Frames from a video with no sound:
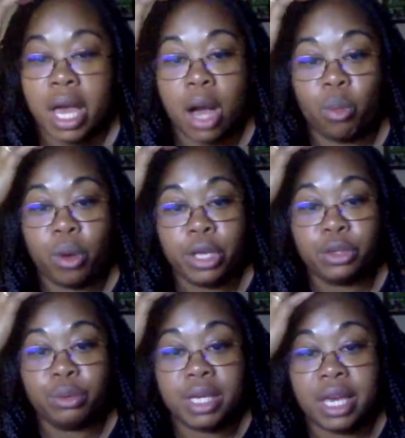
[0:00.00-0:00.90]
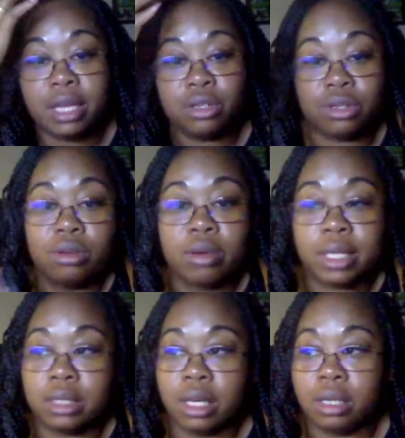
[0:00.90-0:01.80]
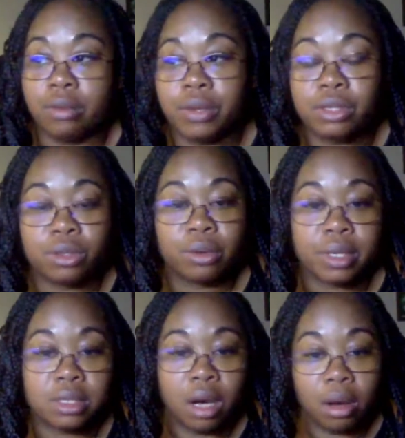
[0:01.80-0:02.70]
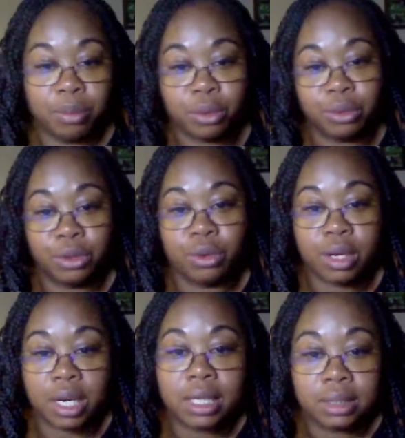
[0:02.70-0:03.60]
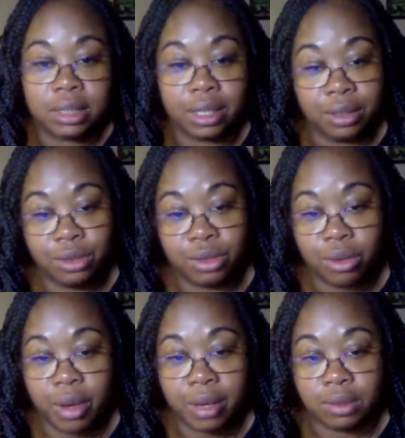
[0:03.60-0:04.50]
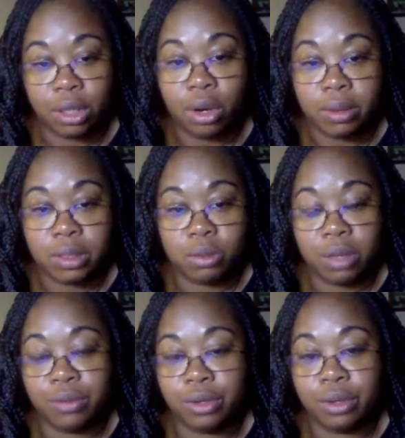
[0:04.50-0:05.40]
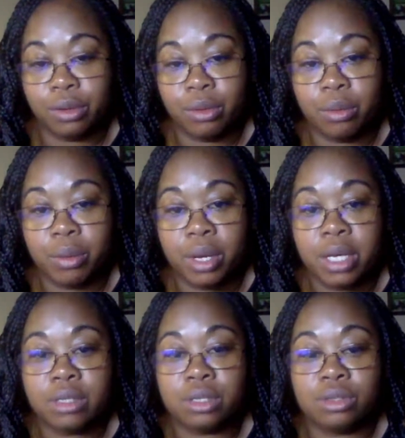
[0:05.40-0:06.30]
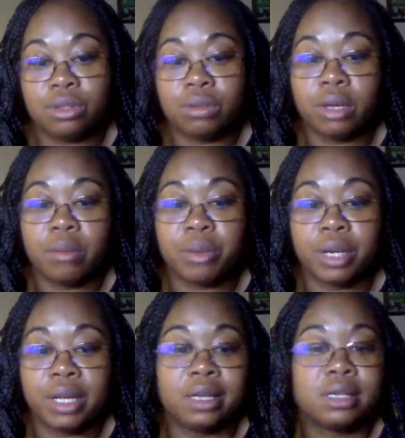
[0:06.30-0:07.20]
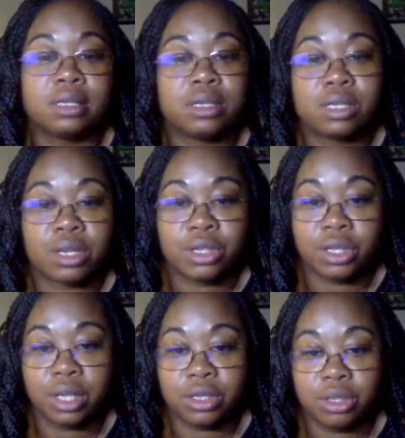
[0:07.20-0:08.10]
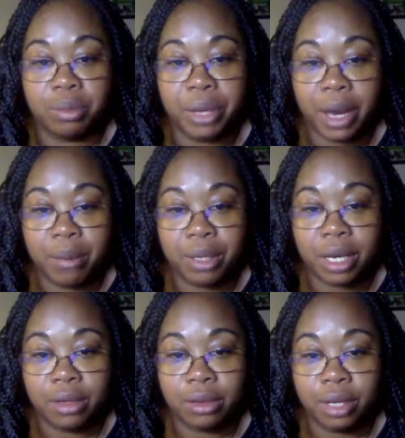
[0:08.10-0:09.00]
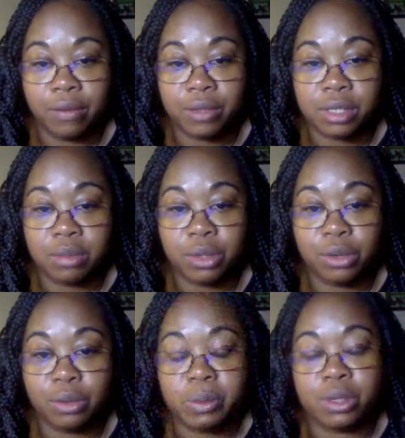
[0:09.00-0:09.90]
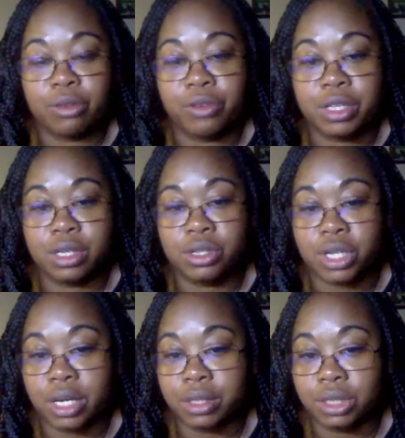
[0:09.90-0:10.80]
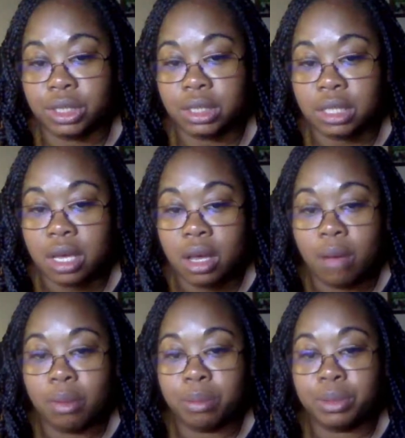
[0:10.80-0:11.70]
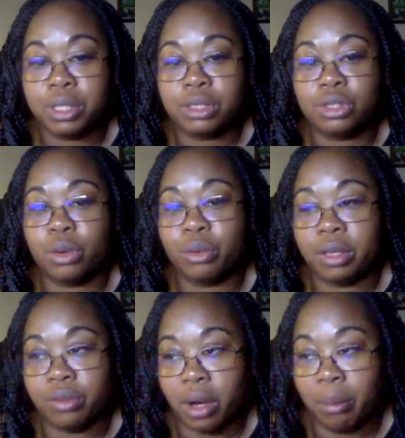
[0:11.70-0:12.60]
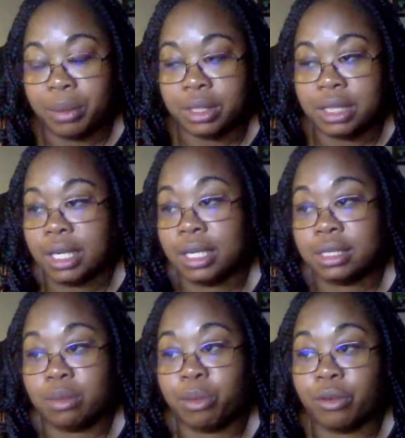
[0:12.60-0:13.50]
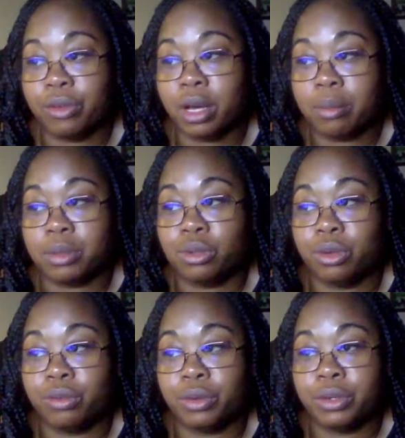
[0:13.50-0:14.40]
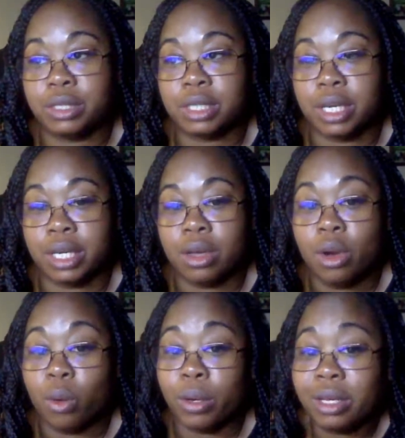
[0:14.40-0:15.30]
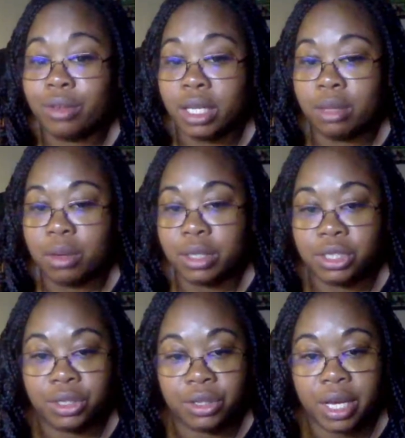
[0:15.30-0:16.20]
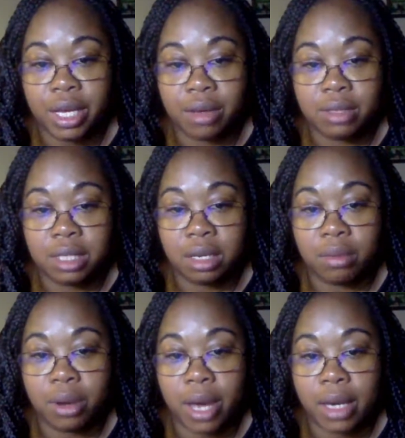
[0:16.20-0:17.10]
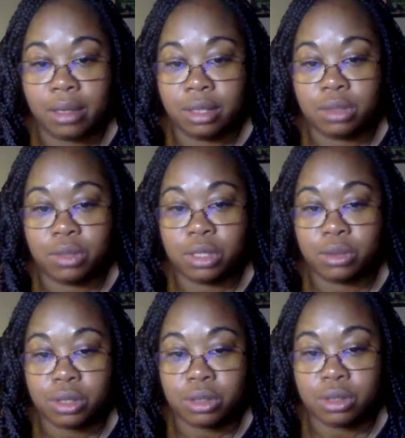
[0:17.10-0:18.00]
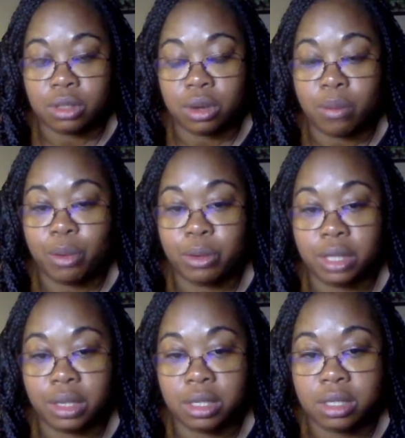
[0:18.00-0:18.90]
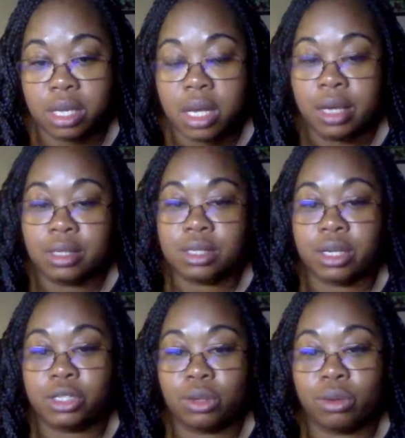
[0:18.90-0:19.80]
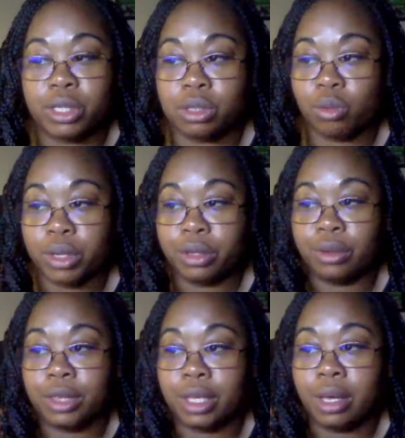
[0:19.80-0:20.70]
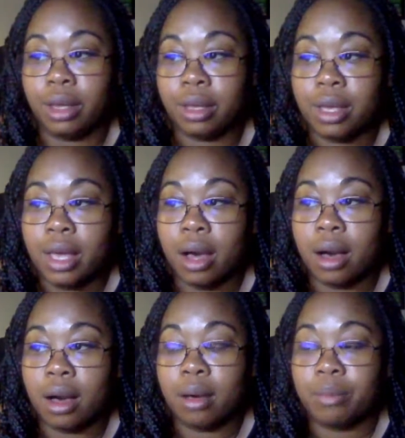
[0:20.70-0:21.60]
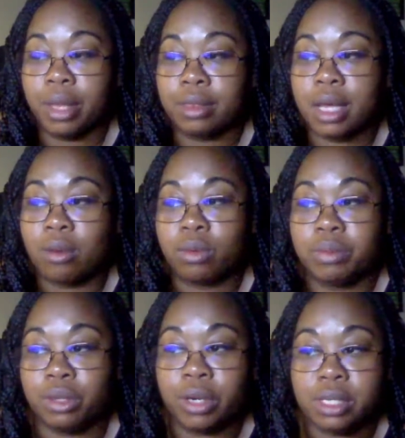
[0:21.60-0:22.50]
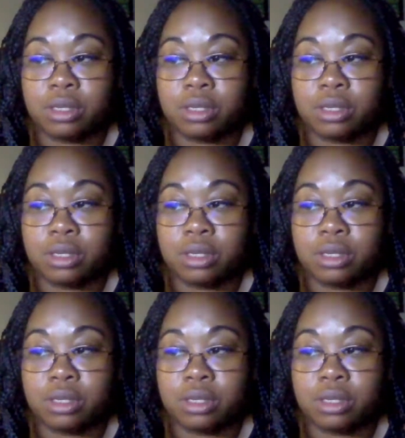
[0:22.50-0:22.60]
What you can do as an individual is upload your content. You don't have to always wait for your group to do it, but it is a discussion that should be happening. I know that for some of your groups you're facing challenges, but please don't give up. It is a perfect opportunity for you to say, or even email each other, hey, I was thinking about adding these resources or posing this discussion question. What do you think? And that will be great.